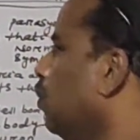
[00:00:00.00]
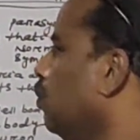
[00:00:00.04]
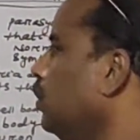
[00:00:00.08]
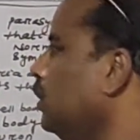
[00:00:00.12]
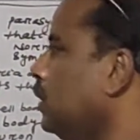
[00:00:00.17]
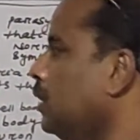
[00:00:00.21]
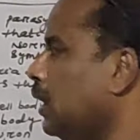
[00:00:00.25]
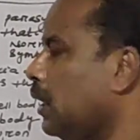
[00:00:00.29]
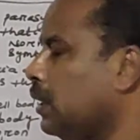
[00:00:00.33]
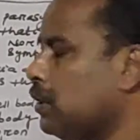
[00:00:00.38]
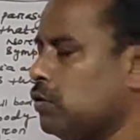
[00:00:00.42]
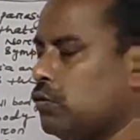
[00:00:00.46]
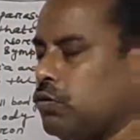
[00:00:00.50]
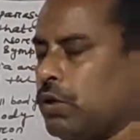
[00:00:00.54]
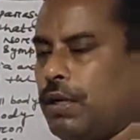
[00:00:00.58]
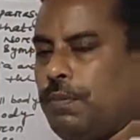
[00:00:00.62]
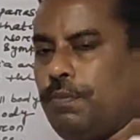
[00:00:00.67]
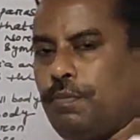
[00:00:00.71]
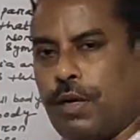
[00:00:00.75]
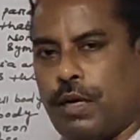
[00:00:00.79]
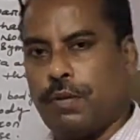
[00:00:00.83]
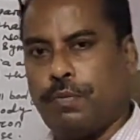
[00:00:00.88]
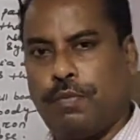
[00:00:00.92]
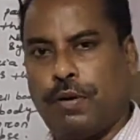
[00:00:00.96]
which actually
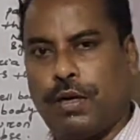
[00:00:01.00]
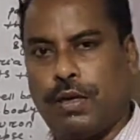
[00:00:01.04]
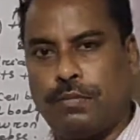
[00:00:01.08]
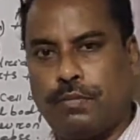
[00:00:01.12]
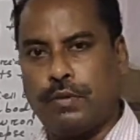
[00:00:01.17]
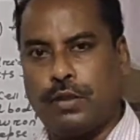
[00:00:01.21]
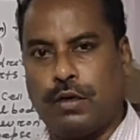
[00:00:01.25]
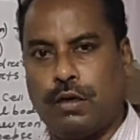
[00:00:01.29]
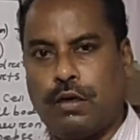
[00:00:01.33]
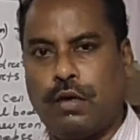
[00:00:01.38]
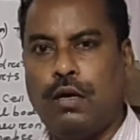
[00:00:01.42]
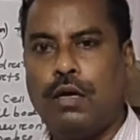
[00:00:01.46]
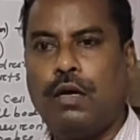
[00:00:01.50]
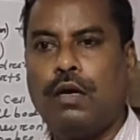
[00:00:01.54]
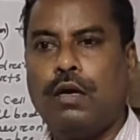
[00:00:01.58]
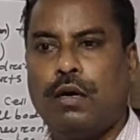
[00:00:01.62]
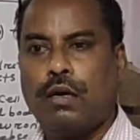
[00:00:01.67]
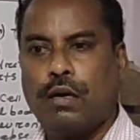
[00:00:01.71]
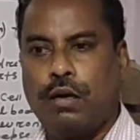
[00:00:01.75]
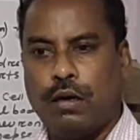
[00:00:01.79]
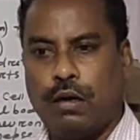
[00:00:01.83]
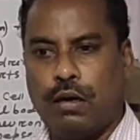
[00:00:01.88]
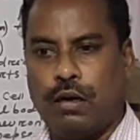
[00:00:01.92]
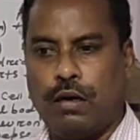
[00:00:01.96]
perform the
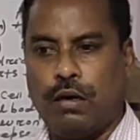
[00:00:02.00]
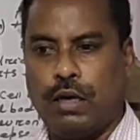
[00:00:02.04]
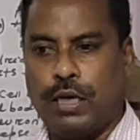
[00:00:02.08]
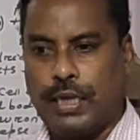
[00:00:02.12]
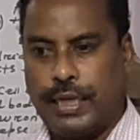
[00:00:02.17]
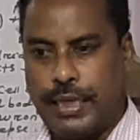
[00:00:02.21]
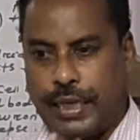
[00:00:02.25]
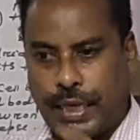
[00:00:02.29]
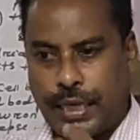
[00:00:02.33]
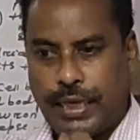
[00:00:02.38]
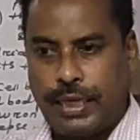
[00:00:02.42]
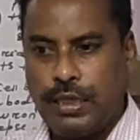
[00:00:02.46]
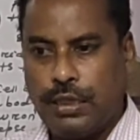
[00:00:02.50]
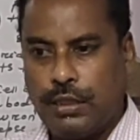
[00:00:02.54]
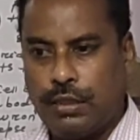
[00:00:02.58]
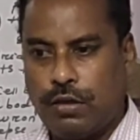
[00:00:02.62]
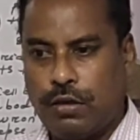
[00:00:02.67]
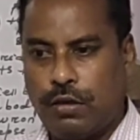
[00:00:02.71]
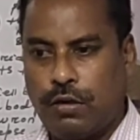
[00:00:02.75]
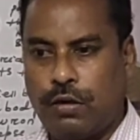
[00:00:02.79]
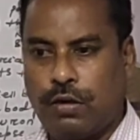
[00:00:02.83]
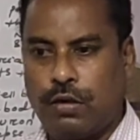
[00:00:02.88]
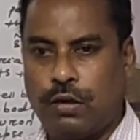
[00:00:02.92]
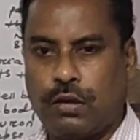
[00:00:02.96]
carrying
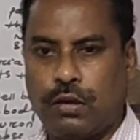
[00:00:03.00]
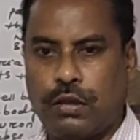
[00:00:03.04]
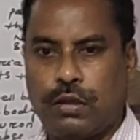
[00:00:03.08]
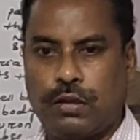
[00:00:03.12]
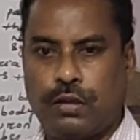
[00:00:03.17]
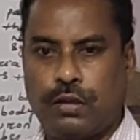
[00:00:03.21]
the